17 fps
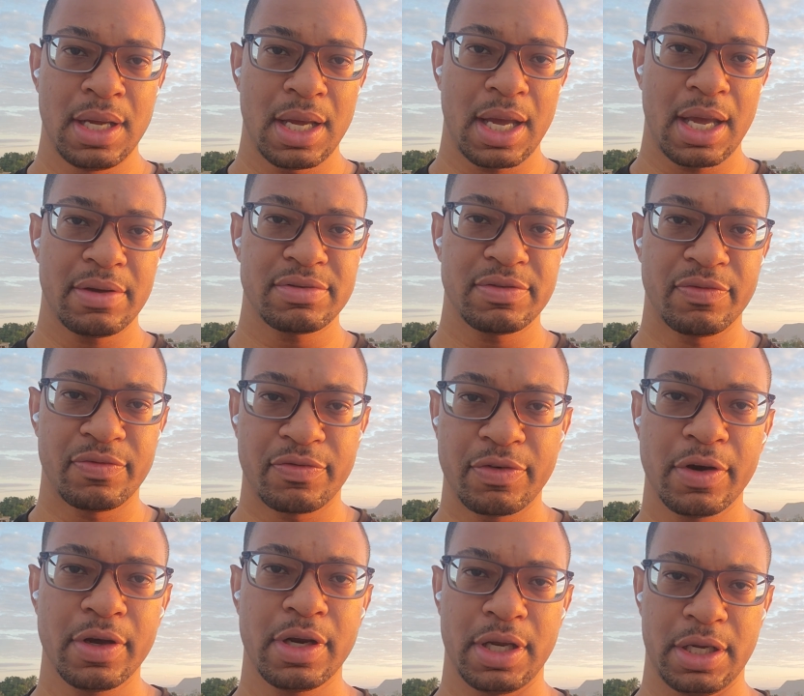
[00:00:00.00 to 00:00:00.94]
I have some
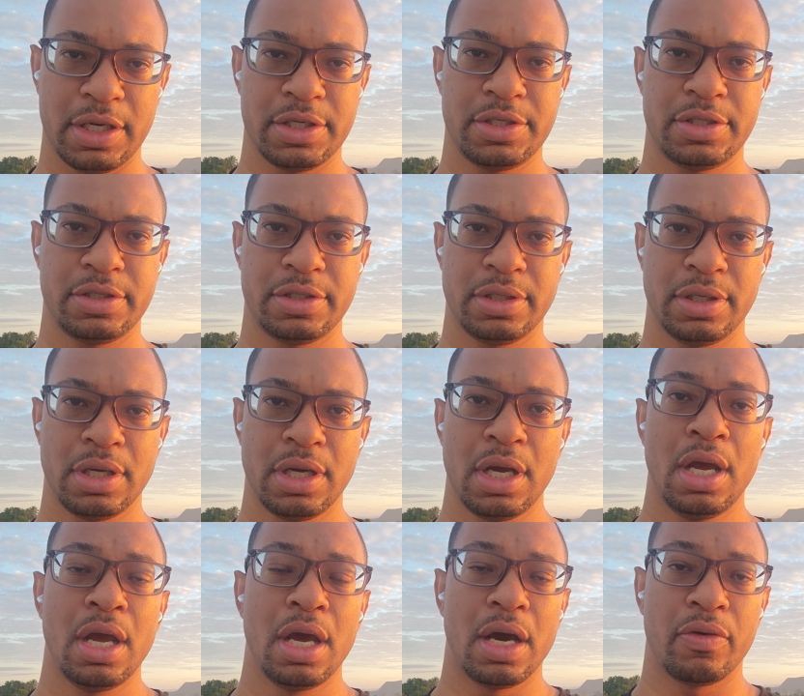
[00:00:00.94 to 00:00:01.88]
footage
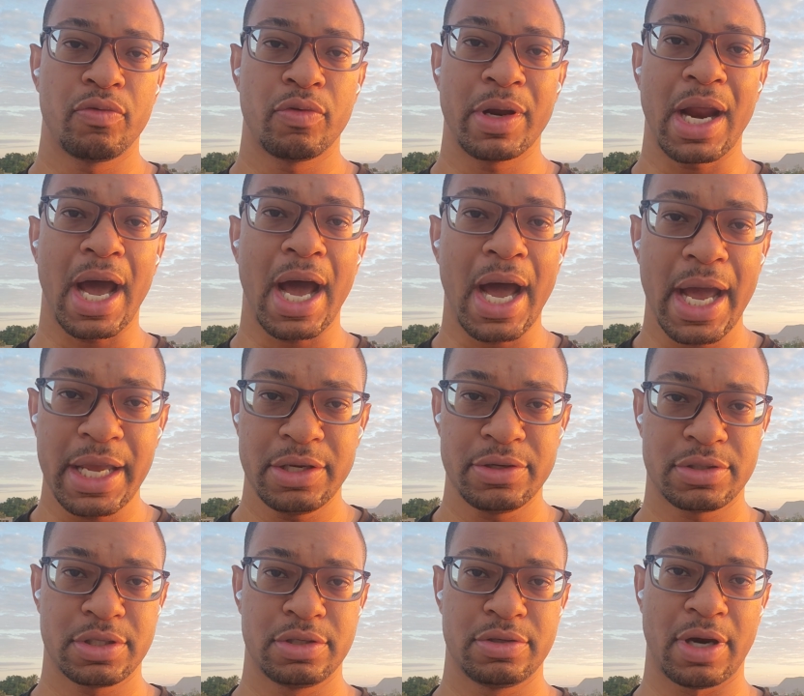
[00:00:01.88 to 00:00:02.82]
of when I
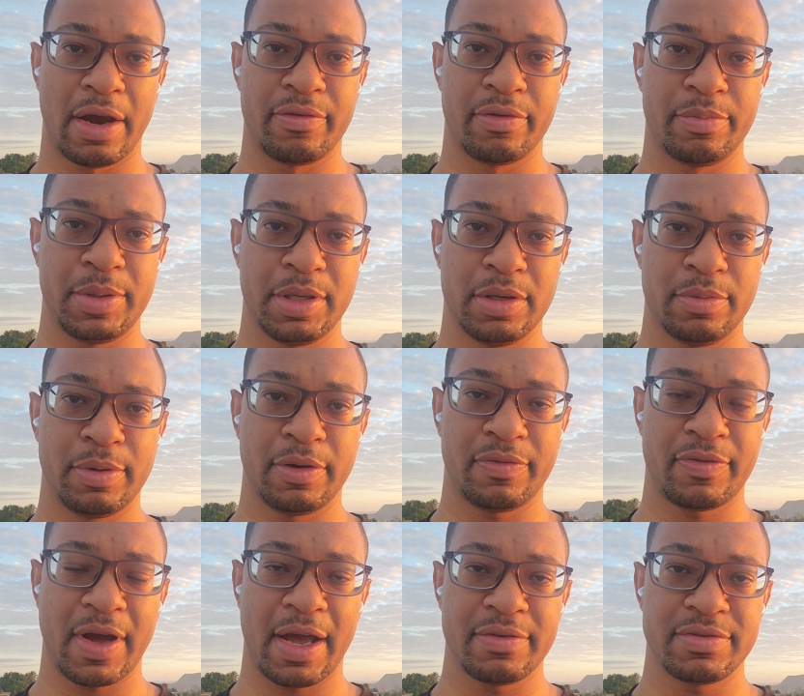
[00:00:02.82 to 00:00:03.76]
used to drive a Peterbilt
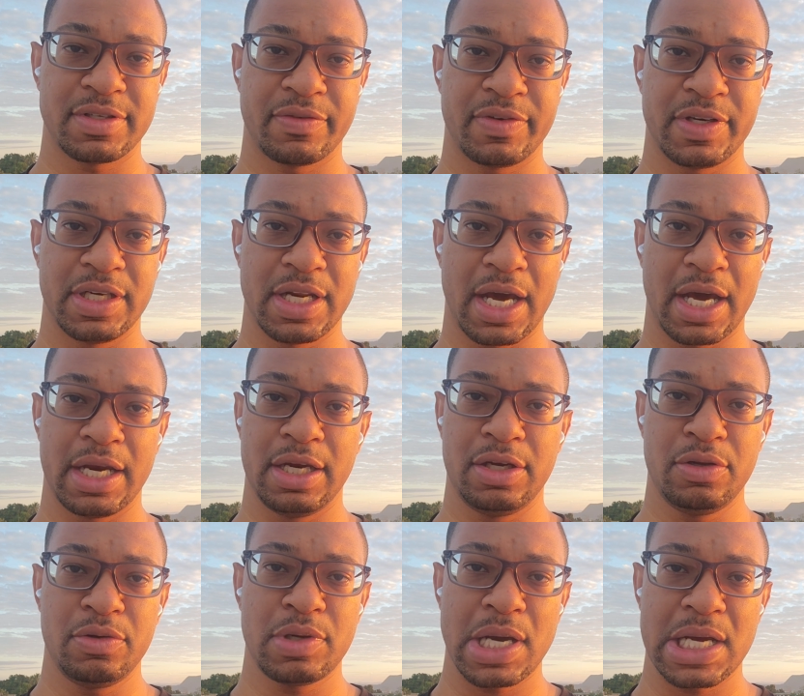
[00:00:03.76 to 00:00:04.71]
579,
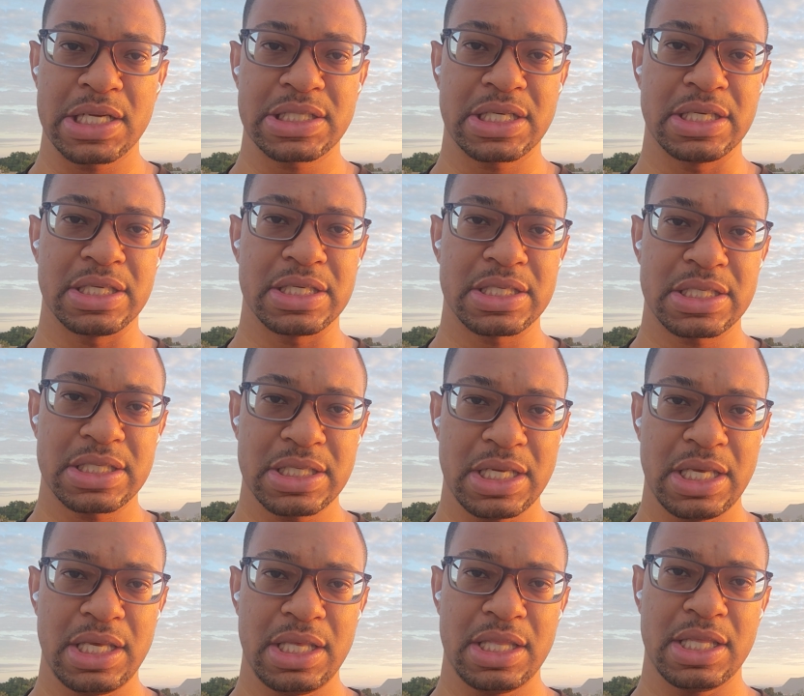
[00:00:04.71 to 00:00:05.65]
and you guys can
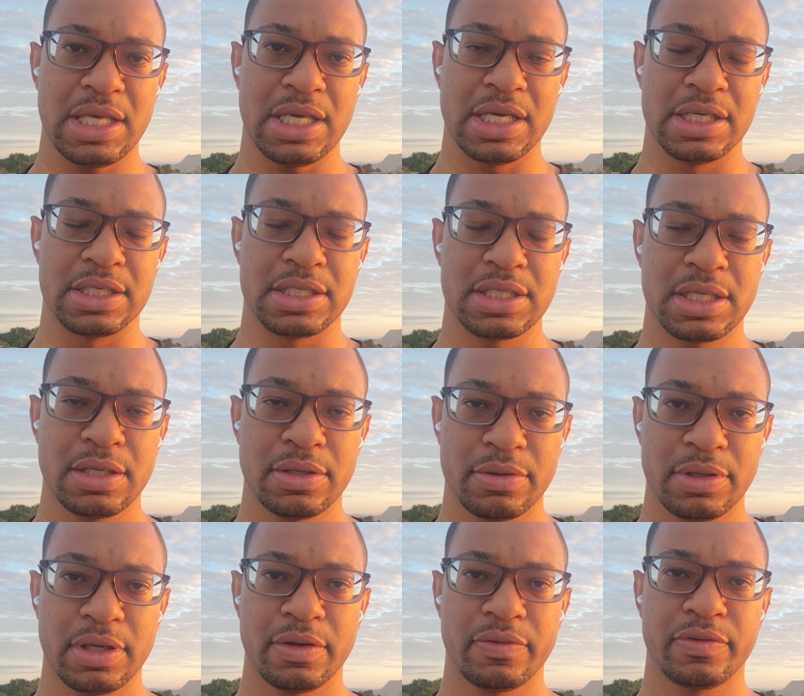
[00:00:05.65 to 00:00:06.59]
see the
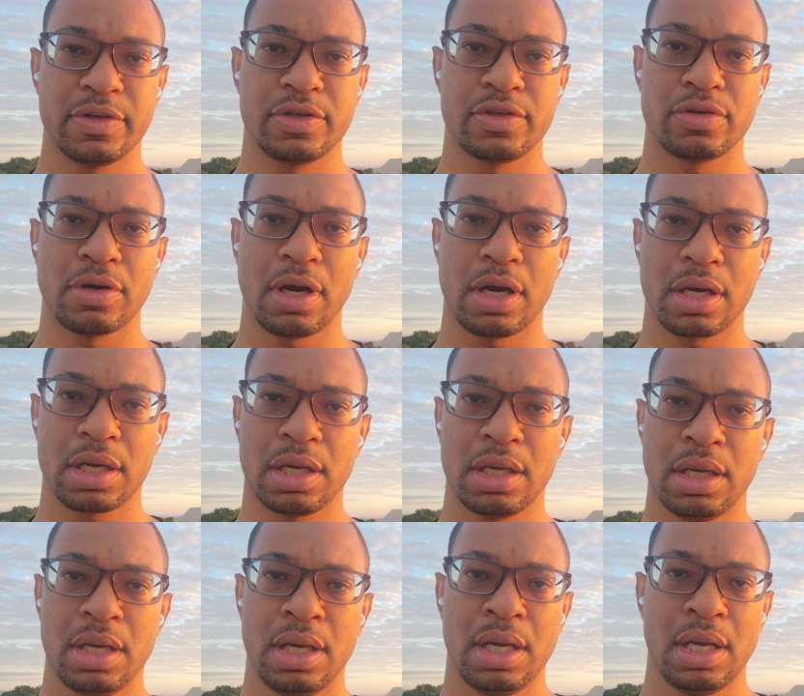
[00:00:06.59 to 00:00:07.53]
interior of the truck.
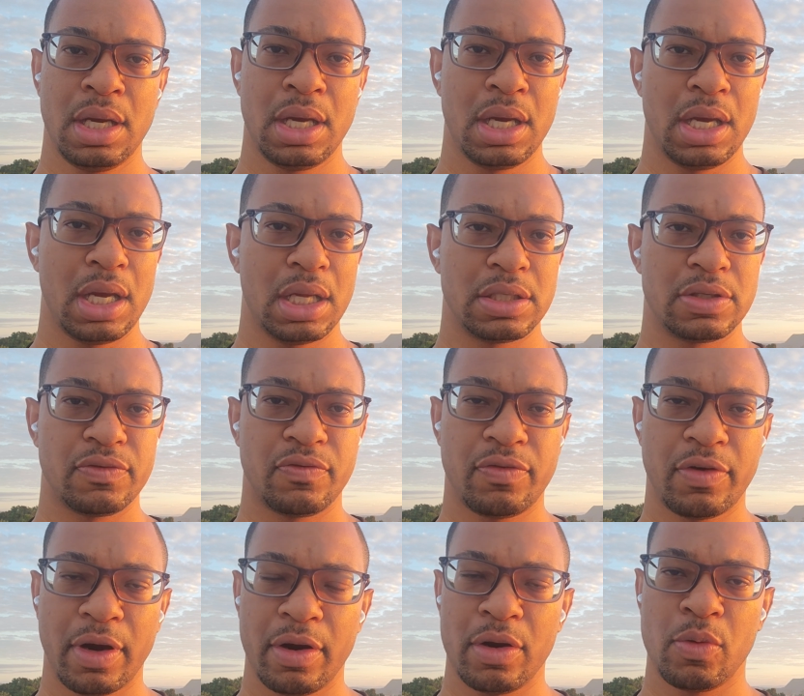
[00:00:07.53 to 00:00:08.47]
It's
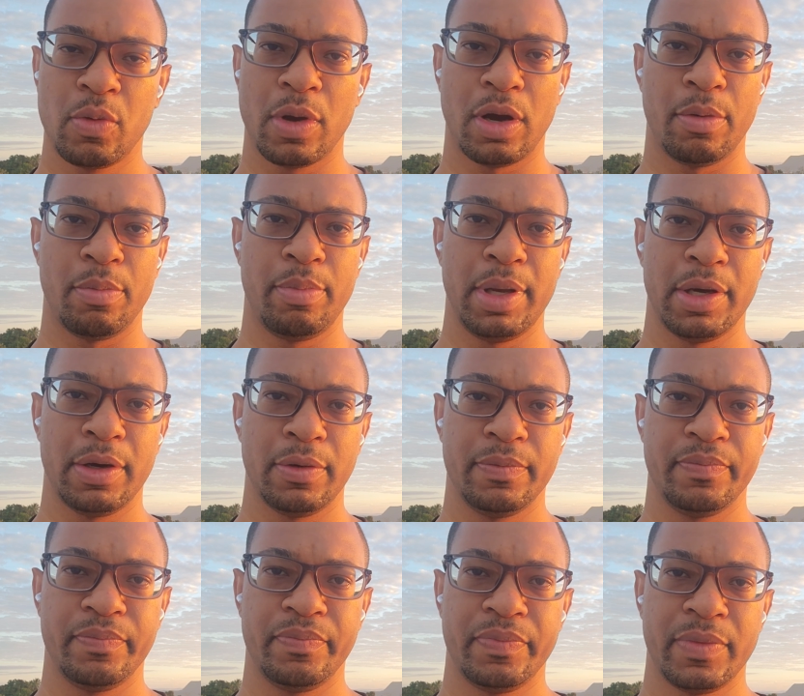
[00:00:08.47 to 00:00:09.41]
very well built.
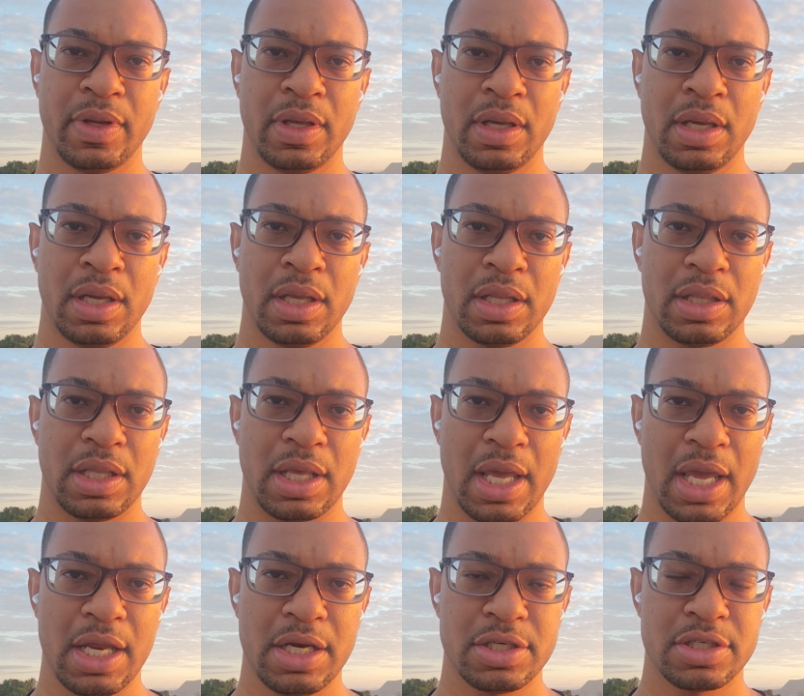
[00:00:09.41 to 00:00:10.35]
The
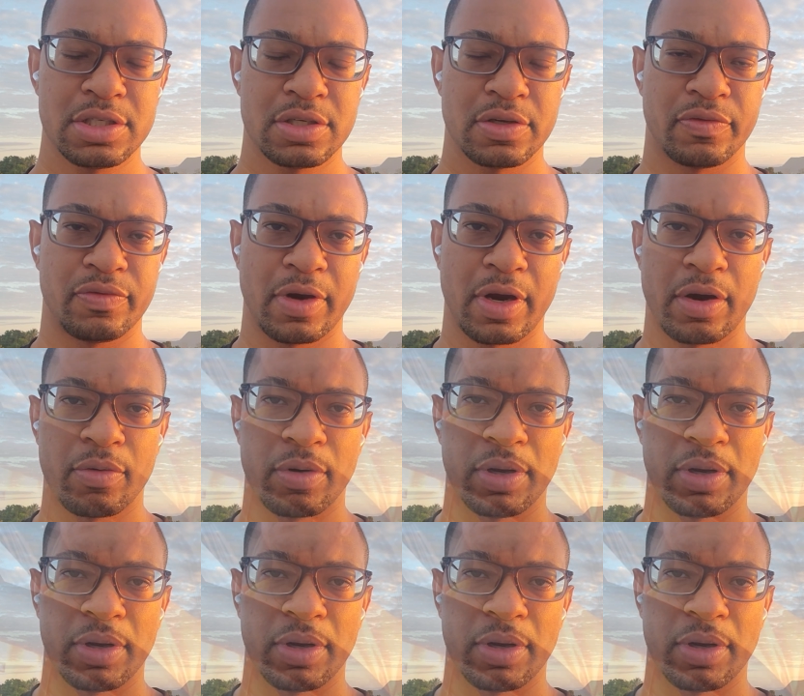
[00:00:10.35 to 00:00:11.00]
engines are very